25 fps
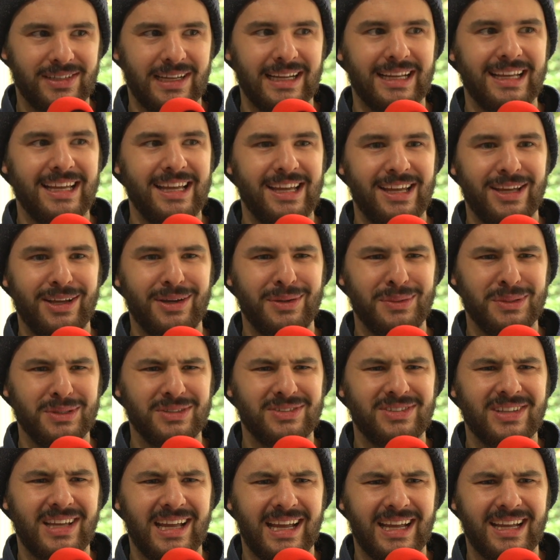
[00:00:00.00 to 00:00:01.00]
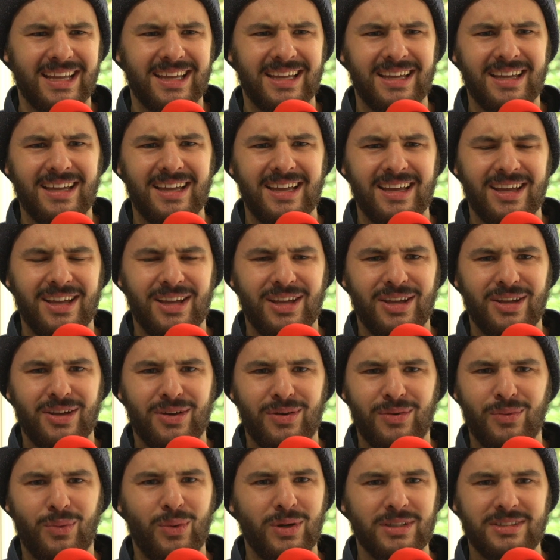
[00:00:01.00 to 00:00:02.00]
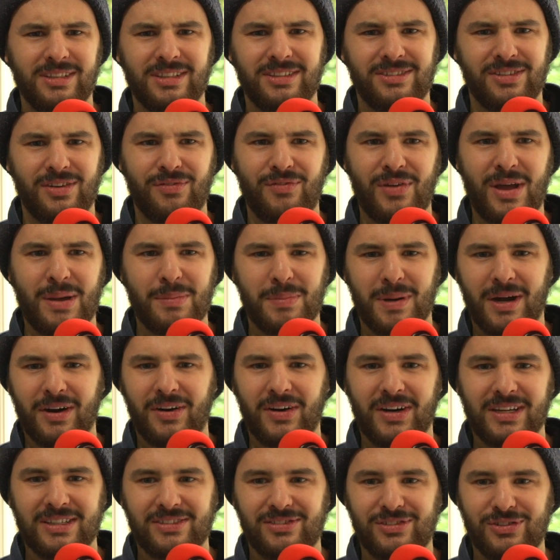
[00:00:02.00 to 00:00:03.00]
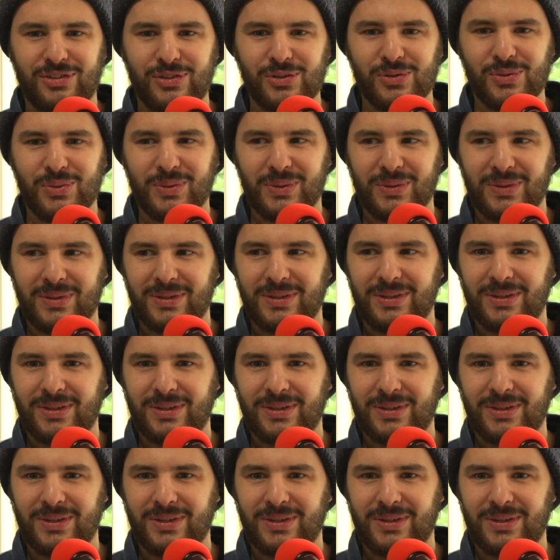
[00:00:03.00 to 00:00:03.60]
Like it was like what does a vampiress do